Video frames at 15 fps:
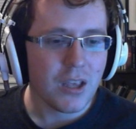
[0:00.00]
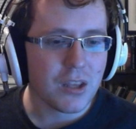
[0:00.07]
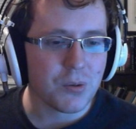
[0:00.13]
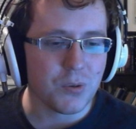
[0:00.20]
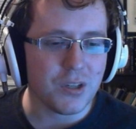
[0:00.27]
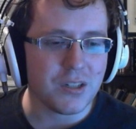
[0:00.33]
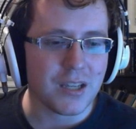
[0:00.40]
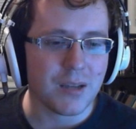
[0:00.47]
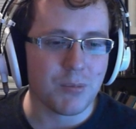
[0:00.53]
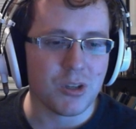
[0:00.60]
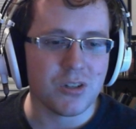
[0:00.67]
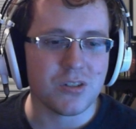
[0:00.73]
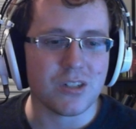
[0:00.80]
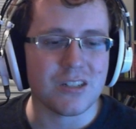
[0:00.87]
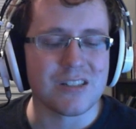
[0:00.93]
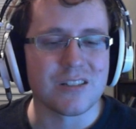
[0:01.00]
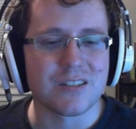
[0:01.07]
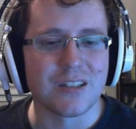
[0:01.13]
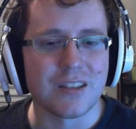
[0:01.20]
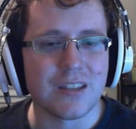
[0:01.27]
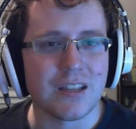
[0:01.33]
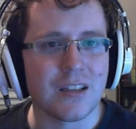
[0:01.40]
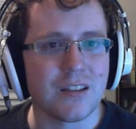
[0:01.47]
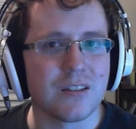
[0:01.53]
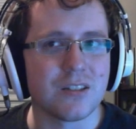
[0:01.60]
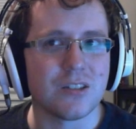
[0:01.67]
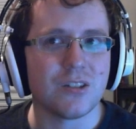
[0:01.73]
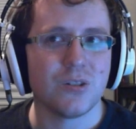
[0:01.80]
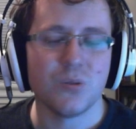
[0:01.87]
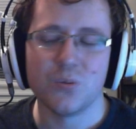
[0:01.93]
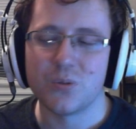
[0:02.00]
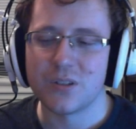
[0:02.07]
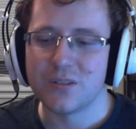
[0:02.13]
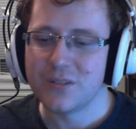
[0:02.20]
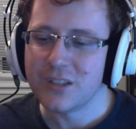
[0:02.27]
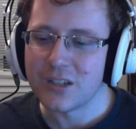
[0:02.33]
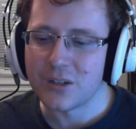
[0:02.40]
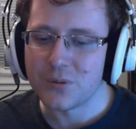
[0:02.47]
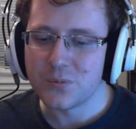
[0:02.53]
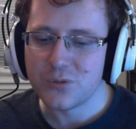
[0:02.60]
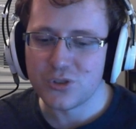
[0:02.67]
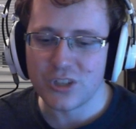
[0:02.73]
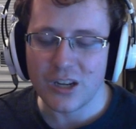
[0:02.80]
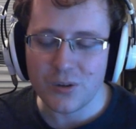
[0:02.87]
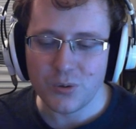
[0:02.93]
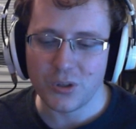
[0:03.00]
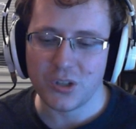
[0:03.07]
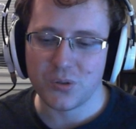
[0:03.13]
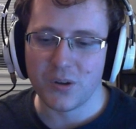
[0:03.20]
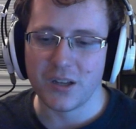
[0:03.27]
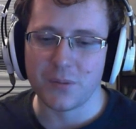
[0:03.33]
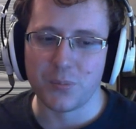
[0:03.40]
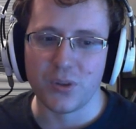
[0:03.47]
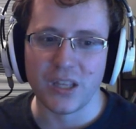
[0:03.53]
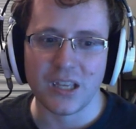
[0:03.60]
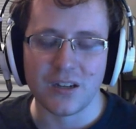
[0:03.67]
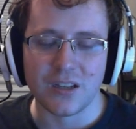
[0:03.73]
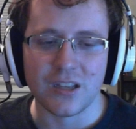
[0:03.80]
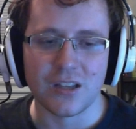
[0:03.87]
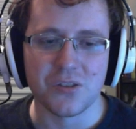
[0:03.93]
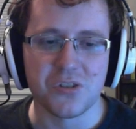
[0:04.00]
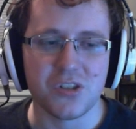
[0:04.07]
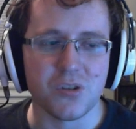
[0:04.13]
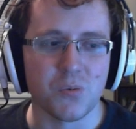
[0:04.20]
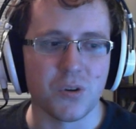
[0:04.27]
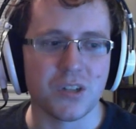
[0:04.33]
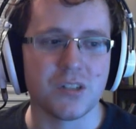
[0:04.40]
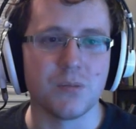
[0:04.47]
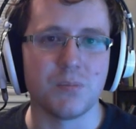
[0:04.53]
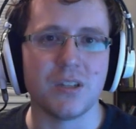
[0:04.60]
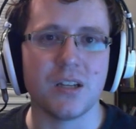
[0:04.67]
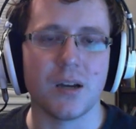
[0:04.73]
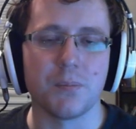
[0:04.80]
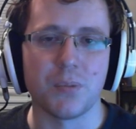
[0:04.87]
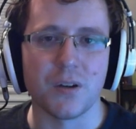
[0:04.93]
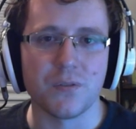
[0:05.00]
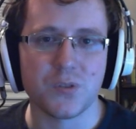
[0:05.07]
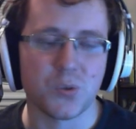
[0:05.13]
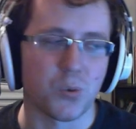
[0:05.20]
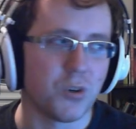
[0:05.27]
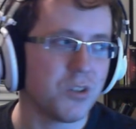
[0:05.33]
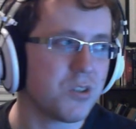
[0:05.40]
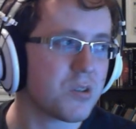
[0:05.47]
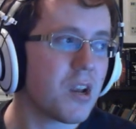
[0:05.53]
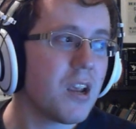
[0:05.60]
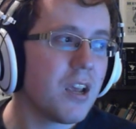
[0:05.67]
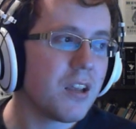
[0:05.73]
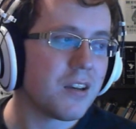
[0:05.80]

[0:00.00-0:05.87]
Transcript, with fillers: 3 damage is the thing that you know, generally try to plan against. You want to be above Torch.